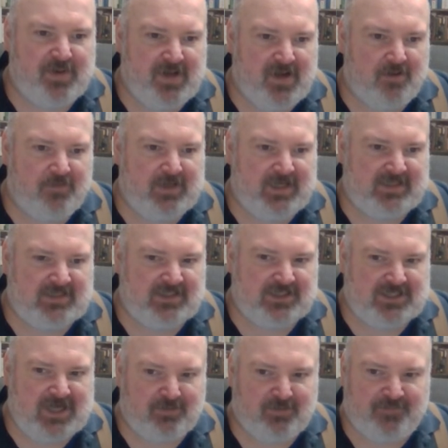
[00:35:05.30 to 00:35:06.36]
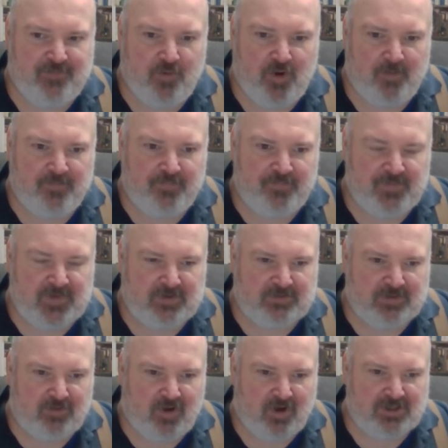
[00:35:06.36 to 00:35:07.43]
here. This is chapter 4. It's a
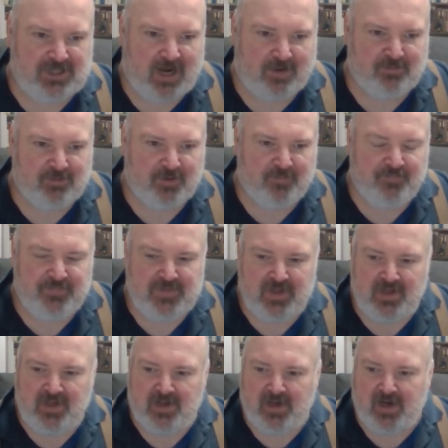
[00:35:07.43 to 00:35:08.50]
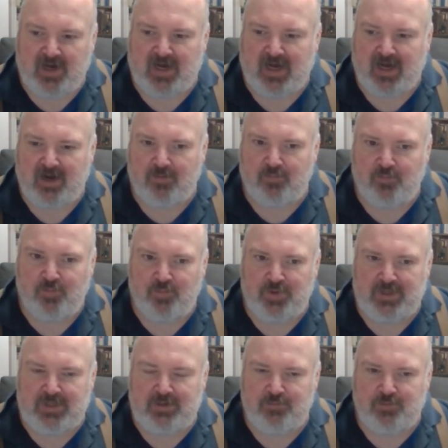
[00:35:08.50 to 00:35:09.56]
long chapter.
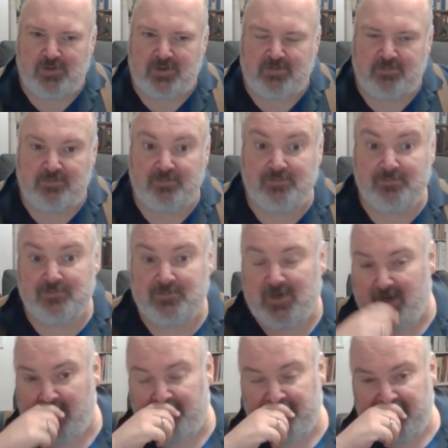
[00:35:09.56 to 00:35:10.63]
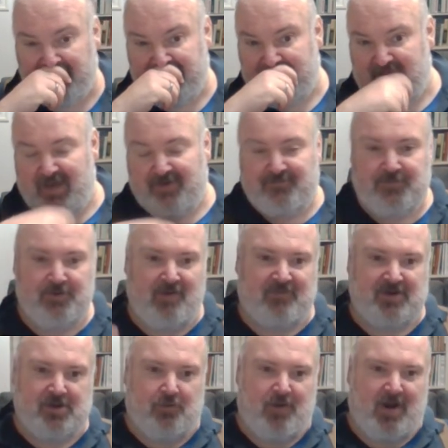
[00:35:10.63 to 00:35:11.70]
We will, if you have
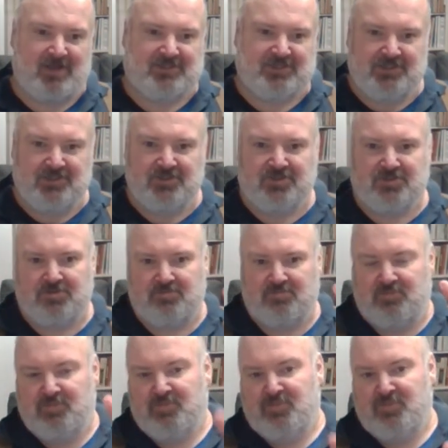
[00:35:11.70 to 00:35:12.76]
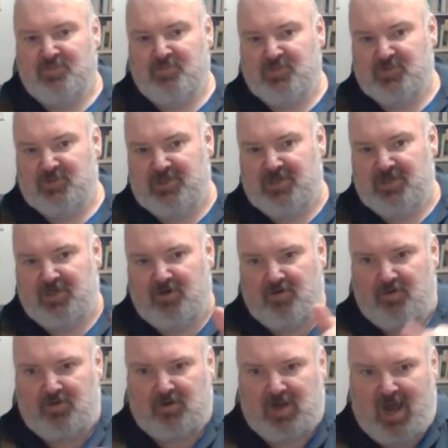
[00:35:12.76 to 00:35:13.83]
any questions, yeah,
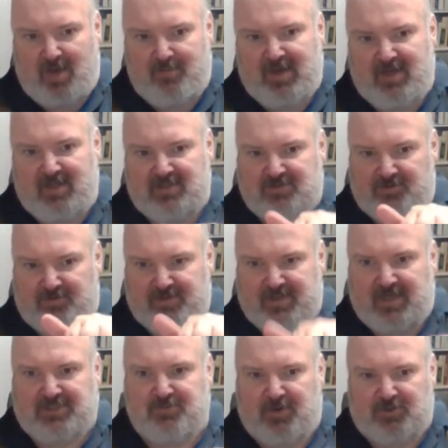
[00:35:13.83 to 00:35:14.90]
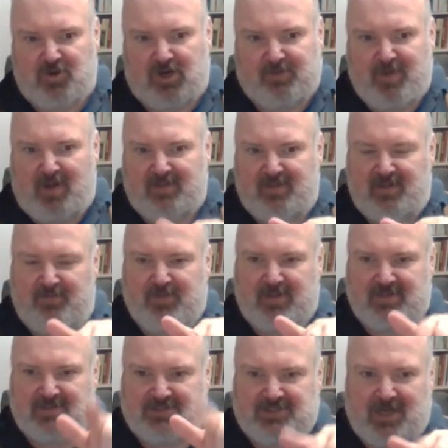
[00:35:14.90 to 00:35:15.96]
or comments or things you want to talk
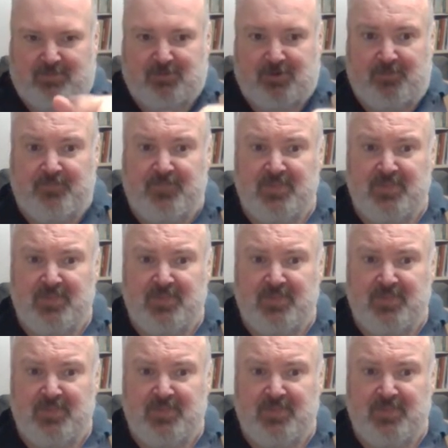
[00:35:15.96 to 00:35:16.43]
about this chapter,